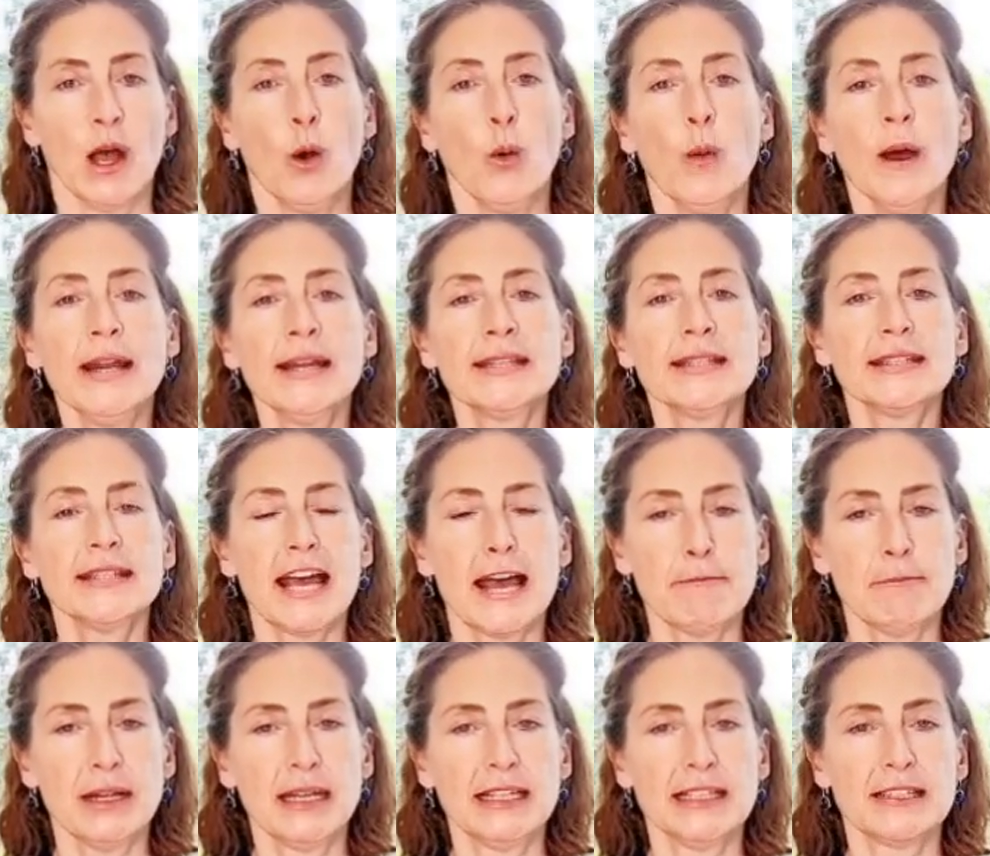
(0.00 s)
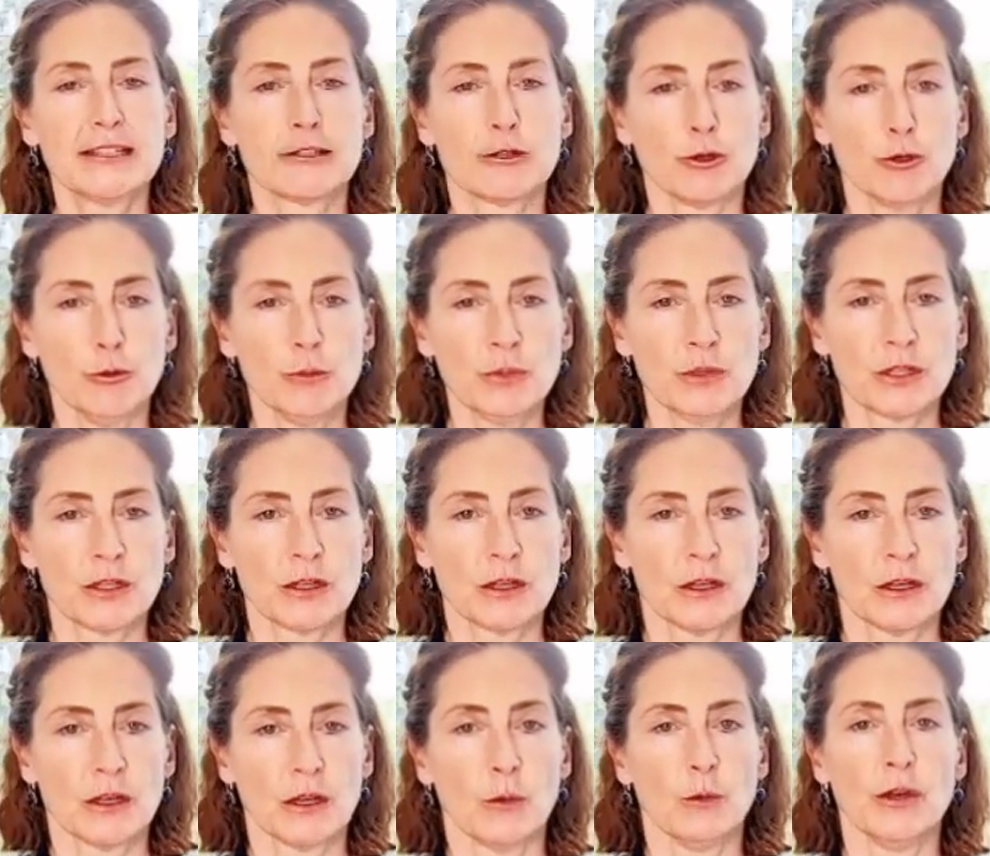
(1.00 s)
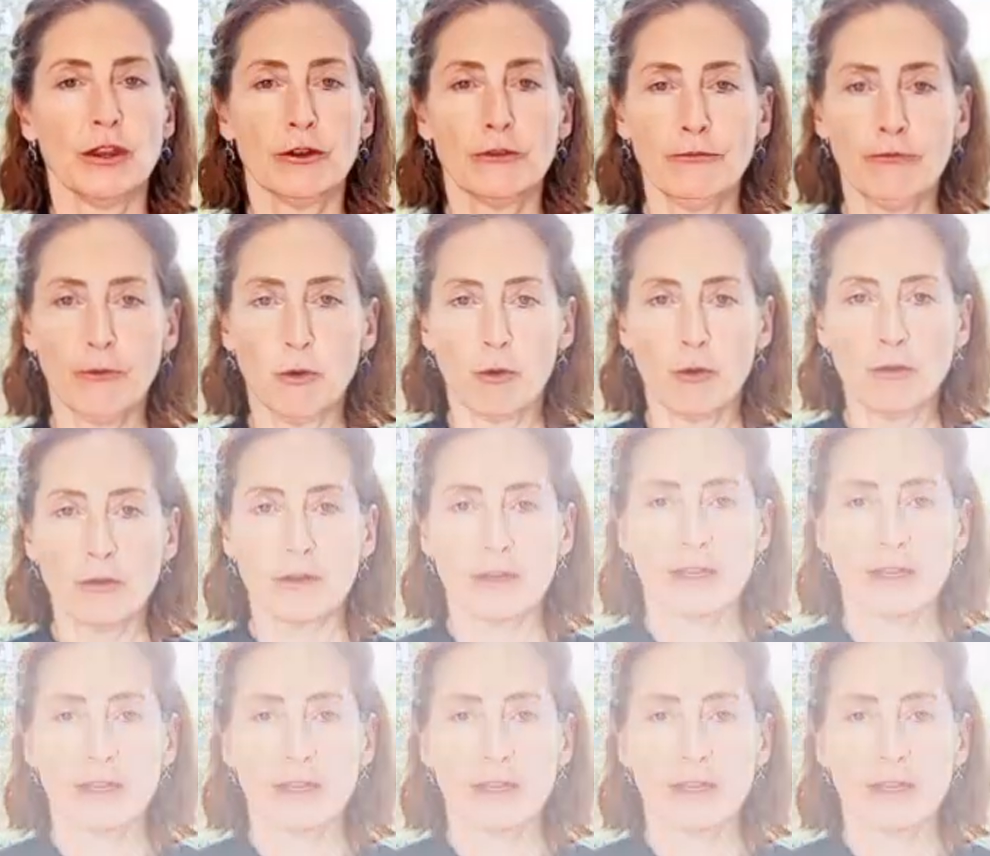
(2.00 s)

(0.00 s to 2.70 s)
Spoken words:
When a sample is scooped with a fork,